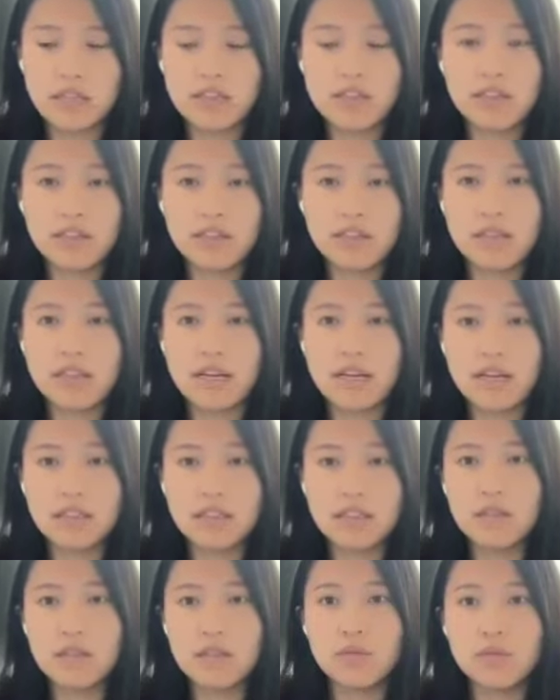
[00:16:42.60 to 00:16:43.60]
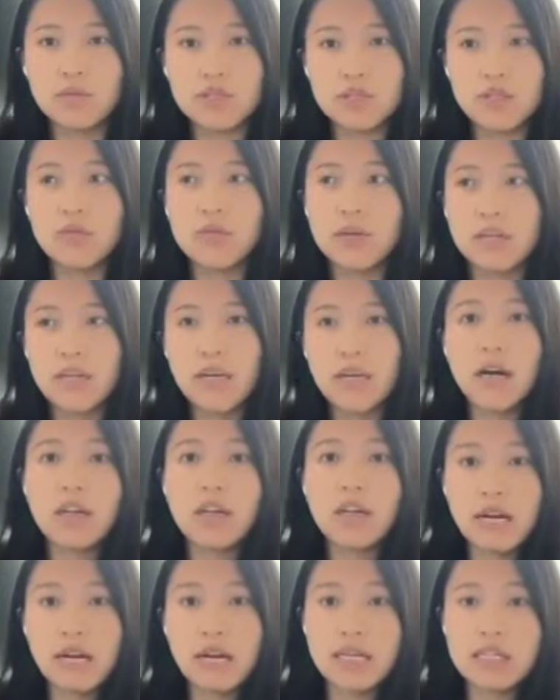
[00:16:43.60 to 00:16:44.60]
interconnected with so many
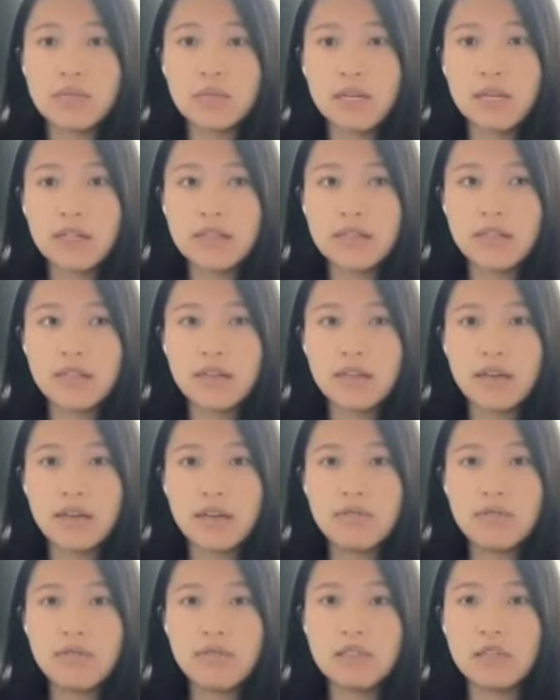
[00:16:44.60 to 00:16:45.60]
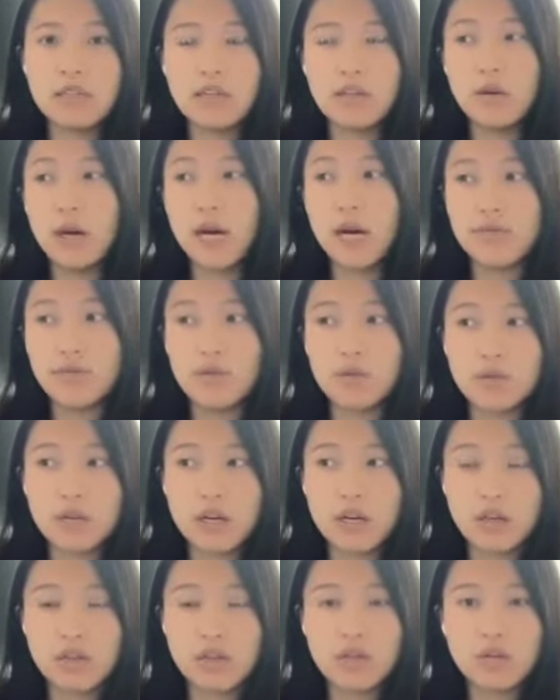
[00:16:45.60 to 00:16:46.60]
other aspects in life. Say you have to
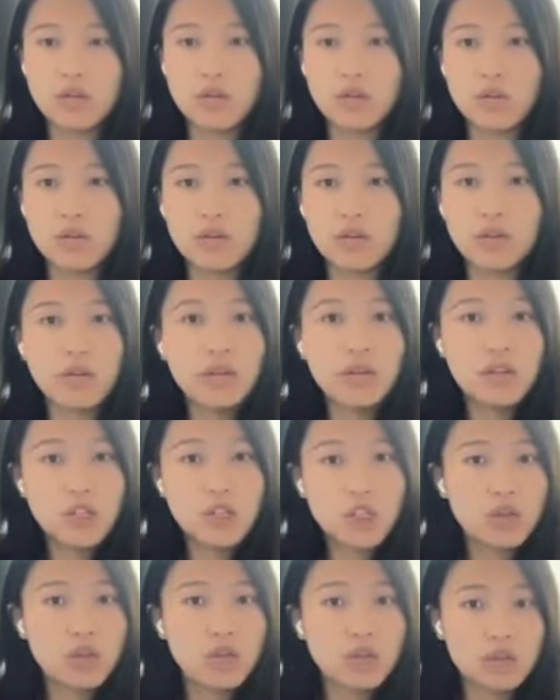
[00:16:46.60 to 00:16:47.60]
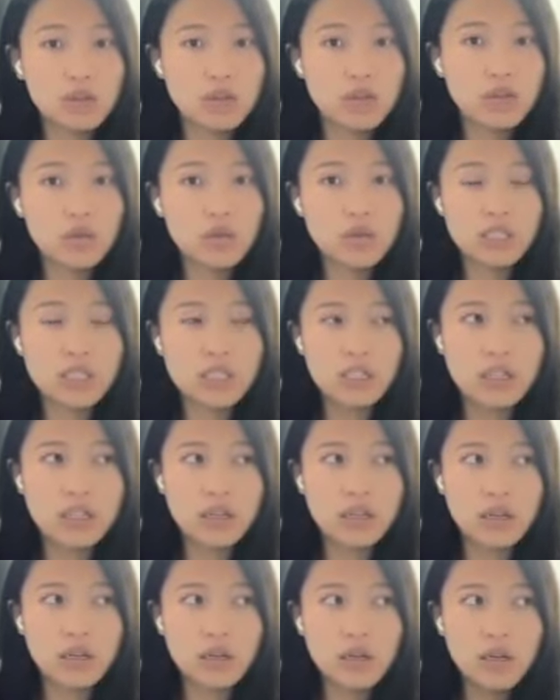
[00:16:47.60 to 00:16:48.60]
talk to your children's school
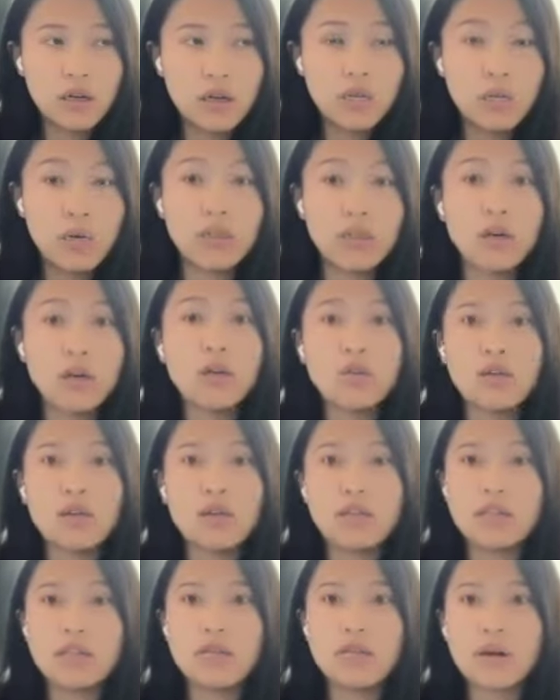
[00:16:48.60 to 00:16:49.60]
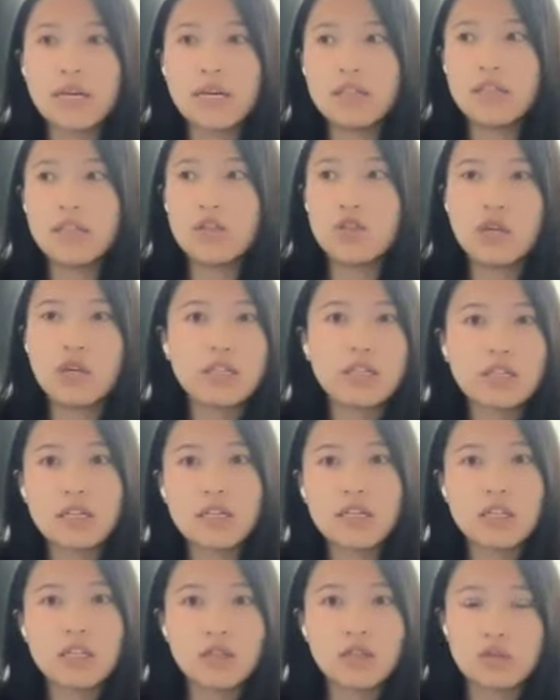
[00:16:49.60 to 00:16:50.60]
teacher. We know there's great
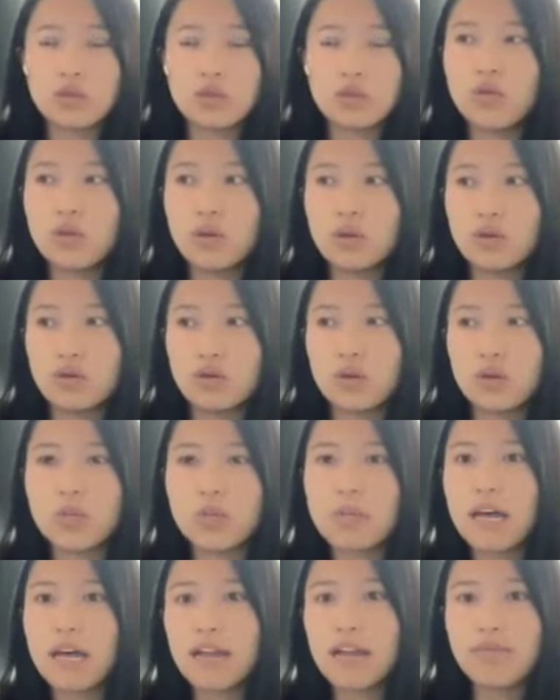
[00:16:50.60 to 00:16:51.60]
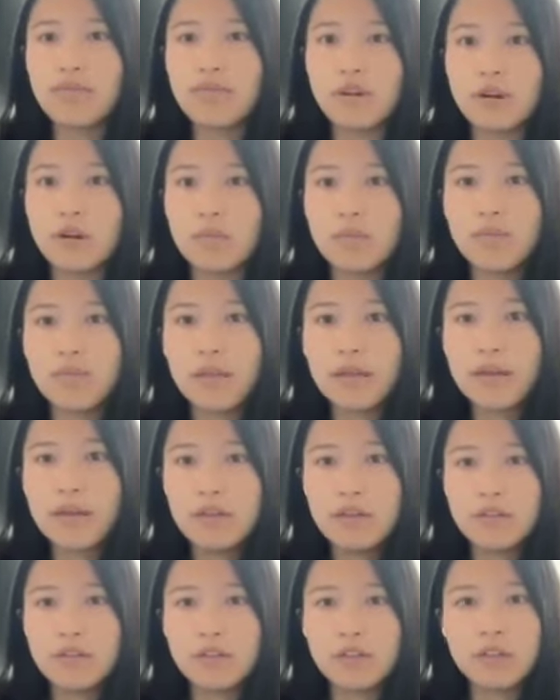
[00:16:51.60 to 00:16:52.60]
translation tools or platform
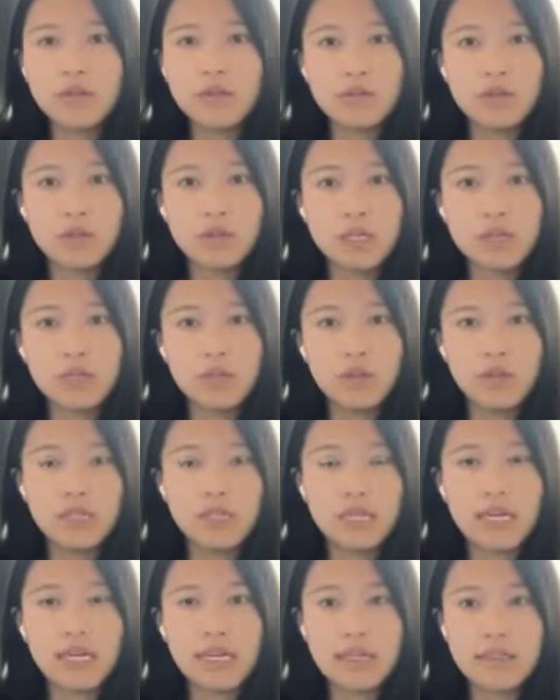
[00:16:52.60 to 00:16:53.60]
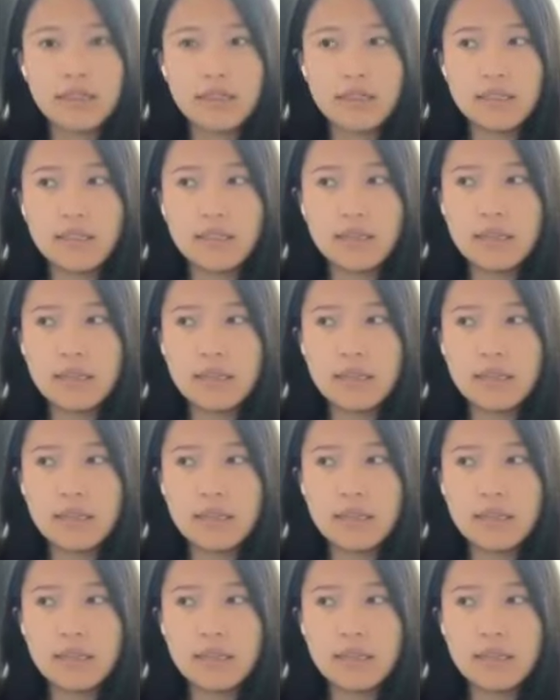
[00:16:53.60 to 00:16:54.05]
for them to communicate